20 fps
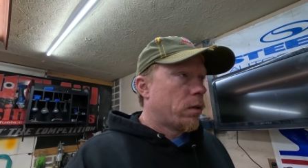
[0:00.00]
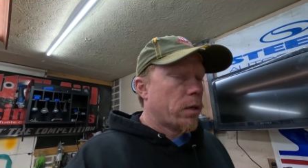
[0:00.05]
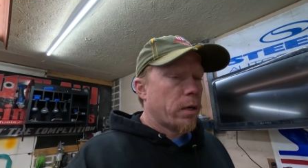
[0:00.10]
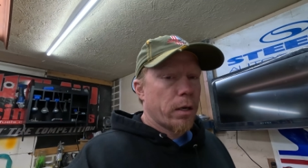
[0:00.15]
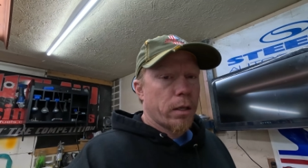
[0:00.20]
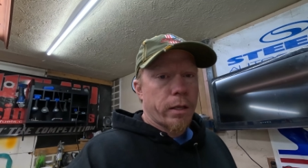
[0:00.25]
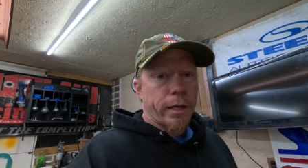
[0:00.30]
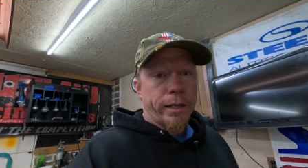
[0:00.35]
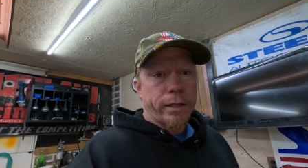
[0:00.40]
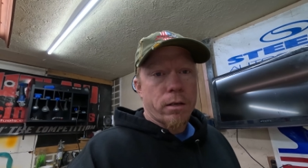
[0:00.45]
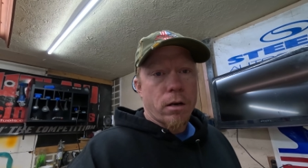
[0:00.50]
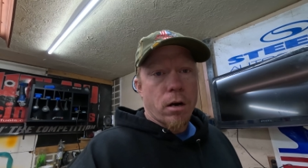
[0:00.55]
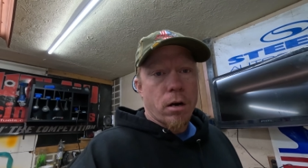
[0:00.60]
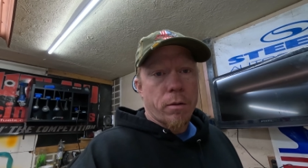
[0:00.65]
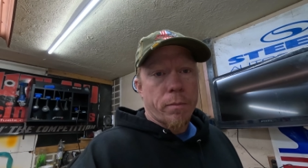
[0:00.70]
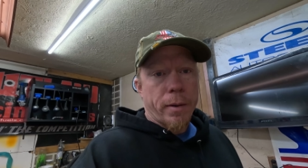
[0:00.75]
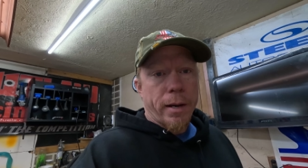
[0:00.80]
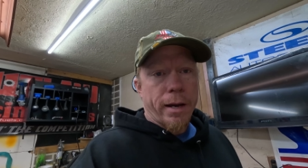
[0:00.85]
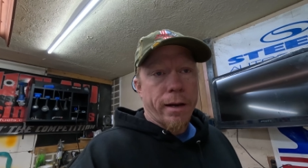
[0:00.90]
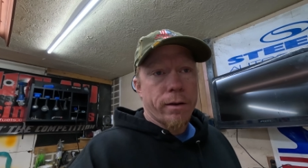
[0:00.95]
uh, like
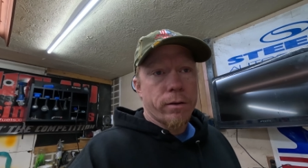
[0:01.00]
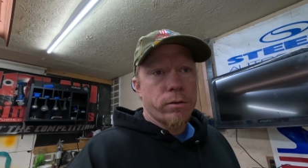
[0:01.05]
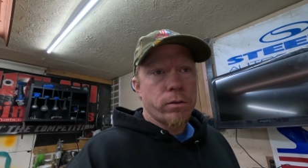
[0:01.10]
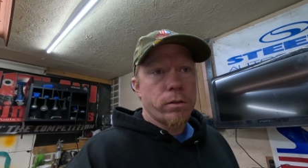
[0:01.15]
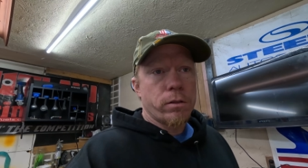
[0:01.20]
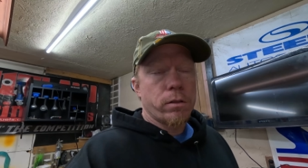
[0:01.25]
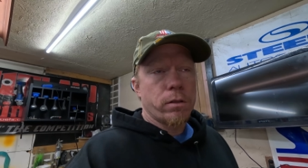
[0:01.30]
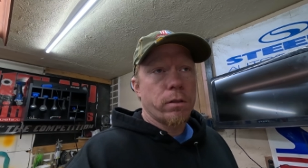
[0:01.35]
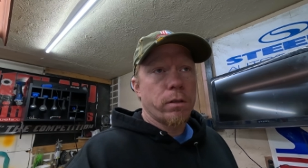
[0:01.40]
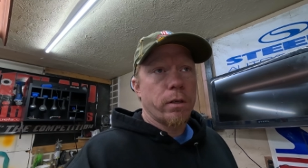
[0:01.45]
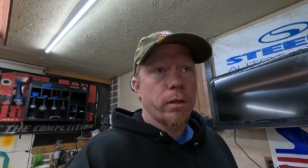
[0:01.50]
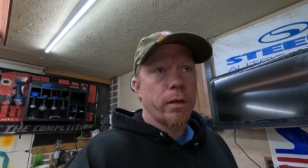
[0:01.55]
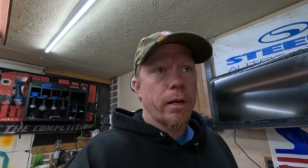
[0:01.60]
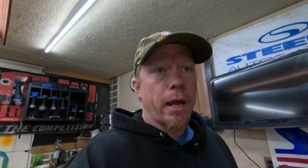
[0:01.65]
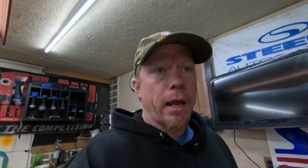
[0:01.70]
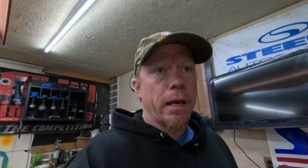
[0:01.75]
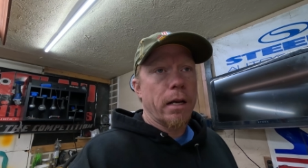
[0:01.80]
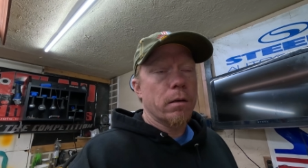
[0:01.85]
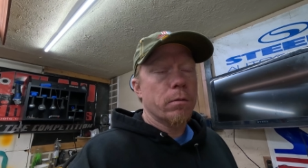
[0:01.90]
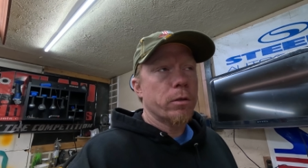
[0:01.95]
dog pounds
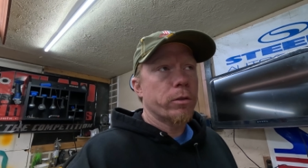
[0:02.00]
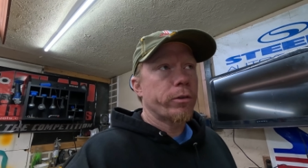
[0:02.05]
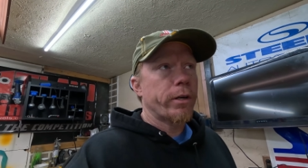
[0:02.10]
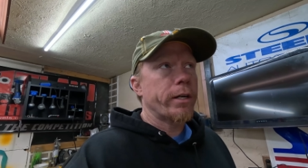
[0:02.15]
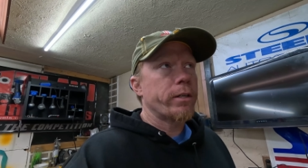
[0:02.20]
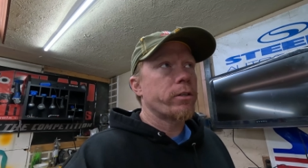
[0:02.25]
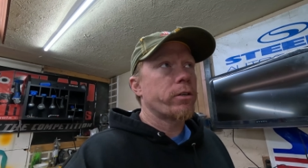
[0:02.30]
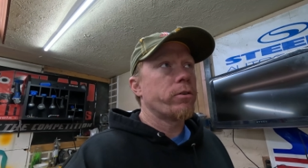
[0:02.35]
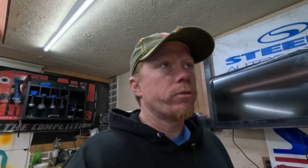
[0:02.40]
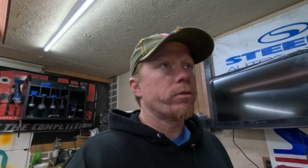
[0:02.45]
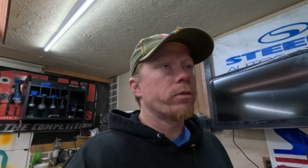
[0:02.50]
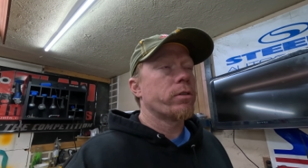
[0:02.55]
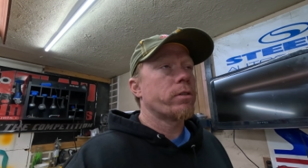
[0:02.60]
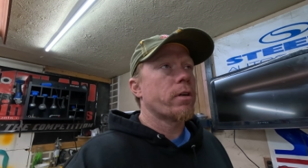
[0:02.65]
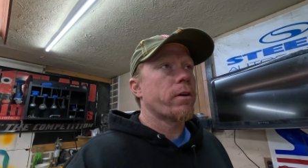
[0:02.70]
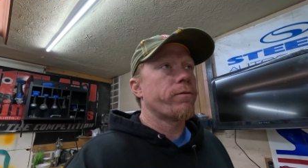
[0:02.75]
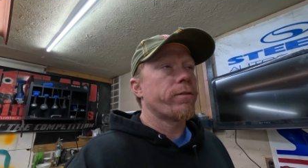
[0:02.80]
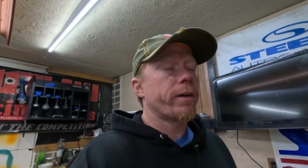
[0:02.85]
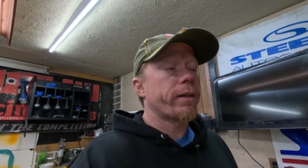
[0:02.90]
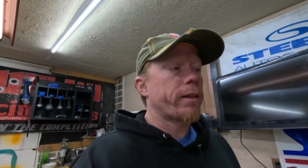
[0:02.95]
and animal rescues and
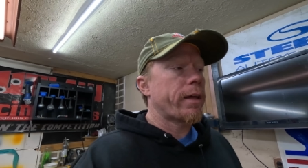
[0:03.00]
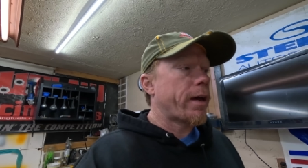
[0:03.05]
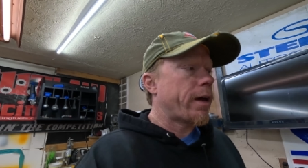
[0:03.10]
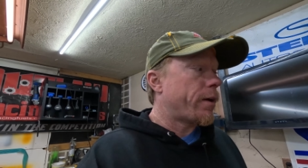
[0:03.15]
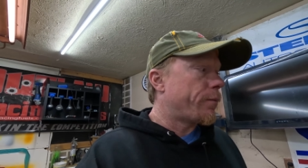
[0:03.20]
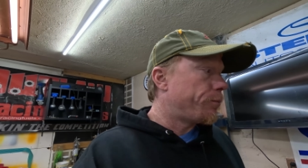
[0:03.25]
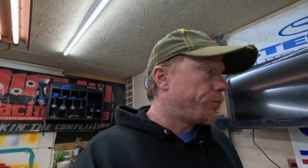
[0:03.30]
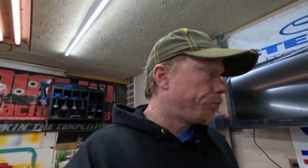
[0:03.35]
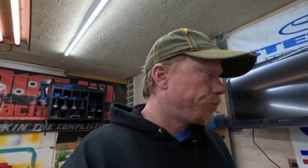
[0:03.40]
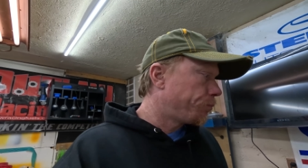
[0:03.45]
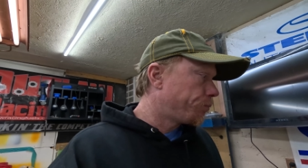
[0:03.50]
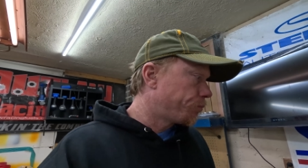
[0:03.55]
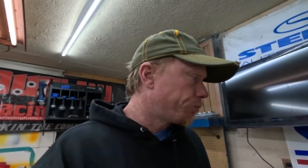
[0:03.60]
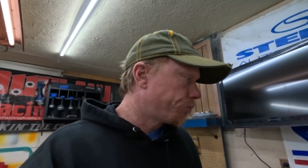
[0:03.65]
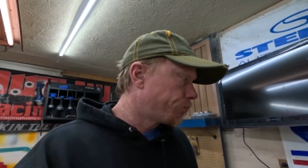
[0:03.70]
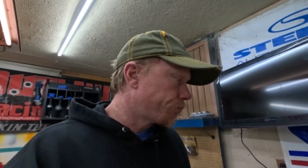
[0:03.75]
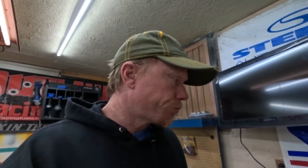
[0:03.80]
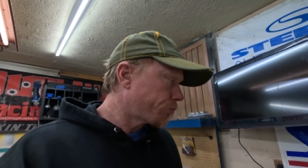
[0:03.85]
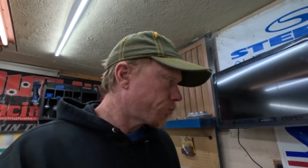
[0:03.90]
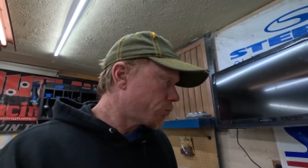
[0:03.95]
stuff like that
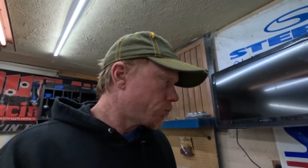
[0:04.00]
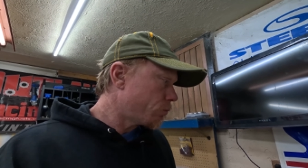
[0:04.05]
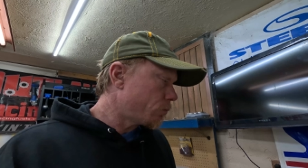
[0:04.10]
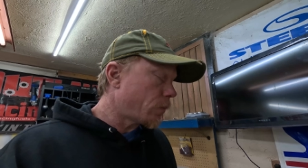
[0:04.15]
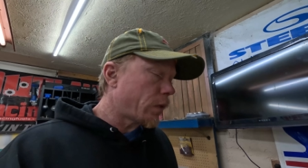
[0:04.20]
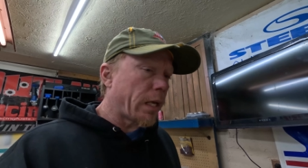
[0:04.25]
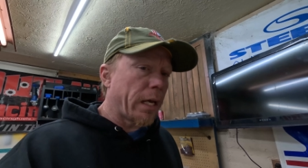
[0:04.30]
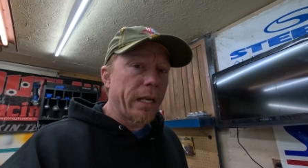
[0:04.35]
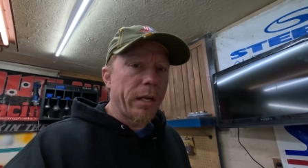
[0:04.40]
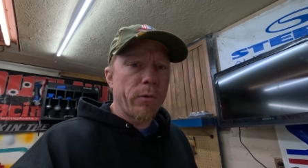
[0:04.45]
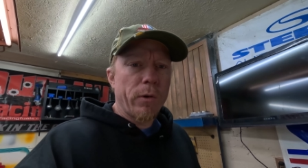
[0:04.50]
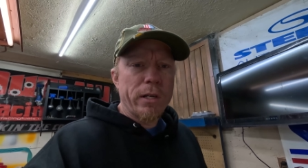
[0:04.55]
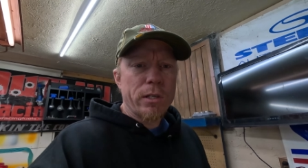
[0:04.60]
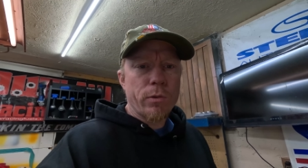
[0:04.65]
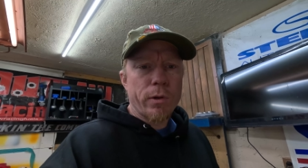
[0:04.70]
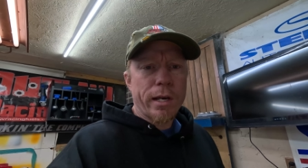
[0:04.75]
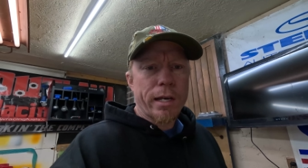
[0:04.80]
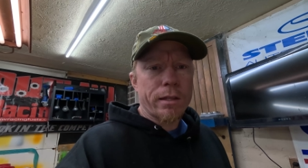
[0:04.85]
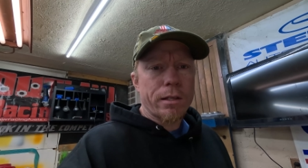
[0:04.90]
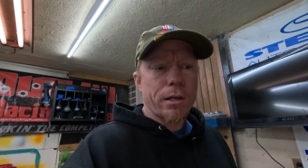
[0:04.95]

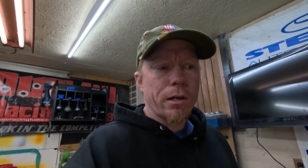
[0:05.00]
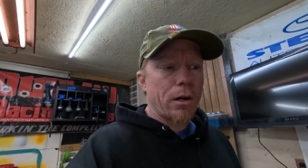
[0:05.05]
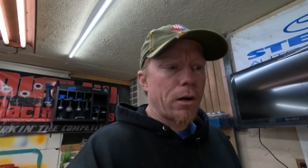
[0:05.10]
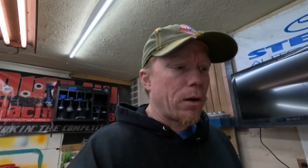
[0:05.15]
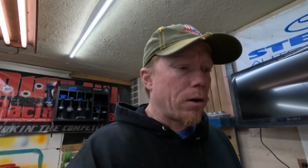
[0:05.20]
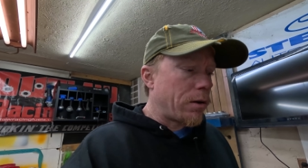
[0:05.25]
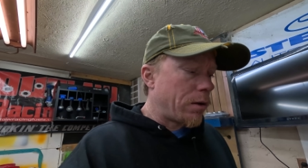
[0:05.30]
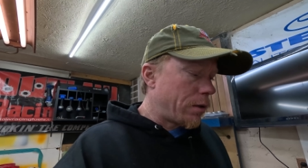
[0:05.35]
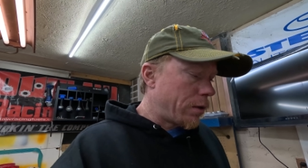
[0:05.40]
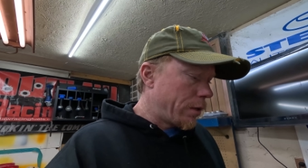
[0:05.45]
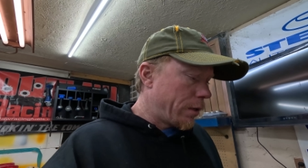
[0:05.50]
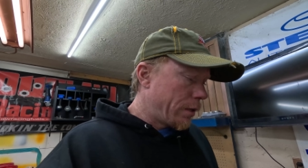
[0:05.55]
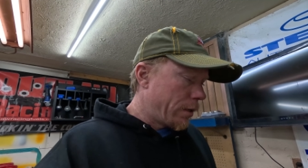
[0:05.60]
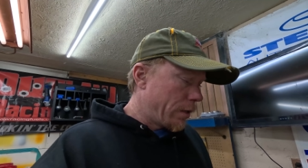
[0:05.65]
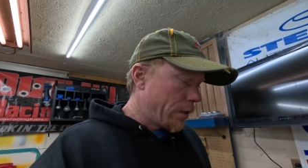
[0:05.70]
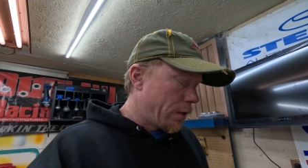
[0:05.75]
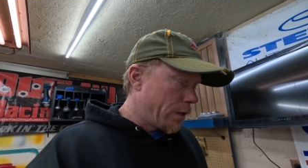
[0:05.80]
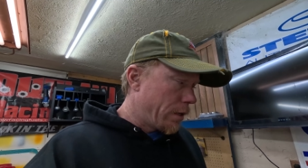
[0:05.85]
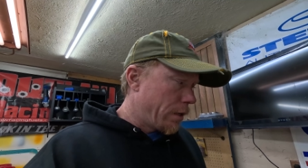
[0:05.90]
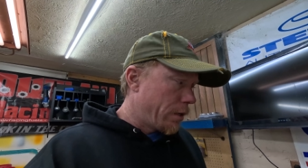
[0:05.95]
anyways, we got the call.
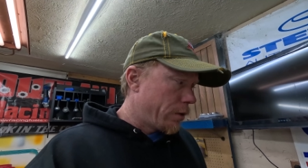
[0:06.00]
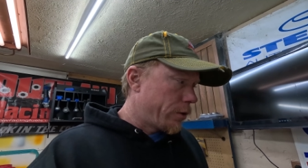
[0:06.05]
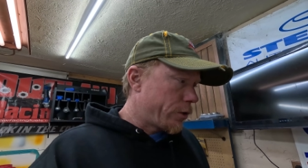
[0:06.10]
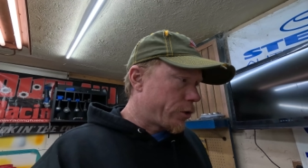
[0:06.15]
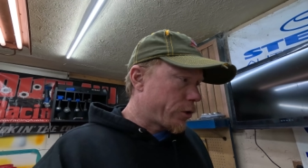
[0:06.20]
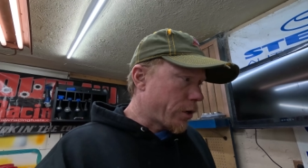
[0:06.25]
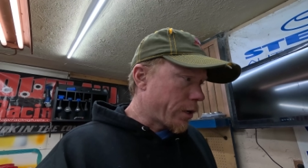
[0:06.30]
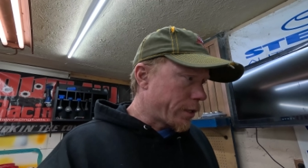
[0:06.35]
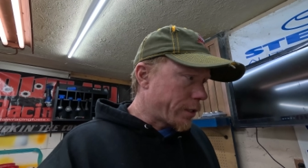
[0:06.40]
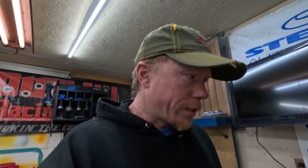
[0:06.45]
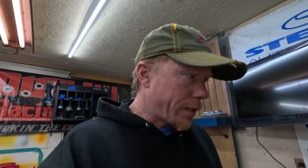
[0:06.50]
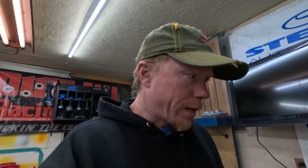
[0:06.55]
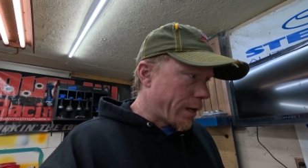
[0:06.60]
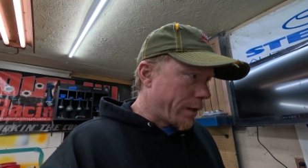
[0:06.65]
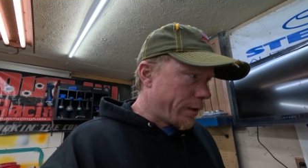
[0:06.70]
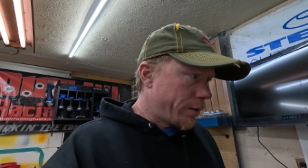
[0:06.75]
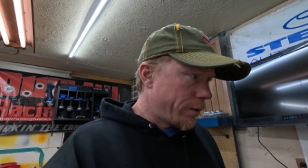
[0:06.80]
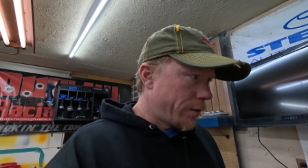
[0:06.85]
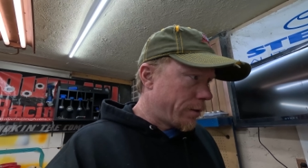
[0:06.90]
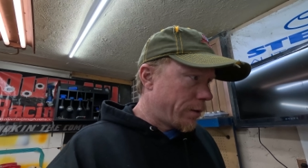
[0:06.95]
The truck's
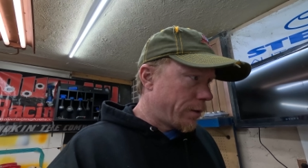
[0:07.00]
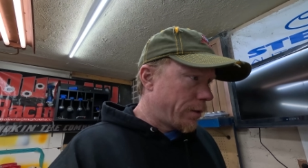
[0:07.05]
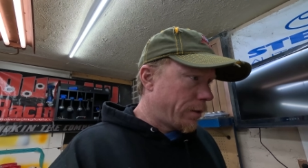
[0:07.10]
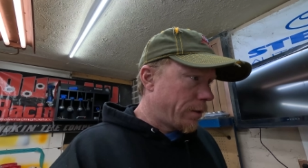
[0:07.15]
done.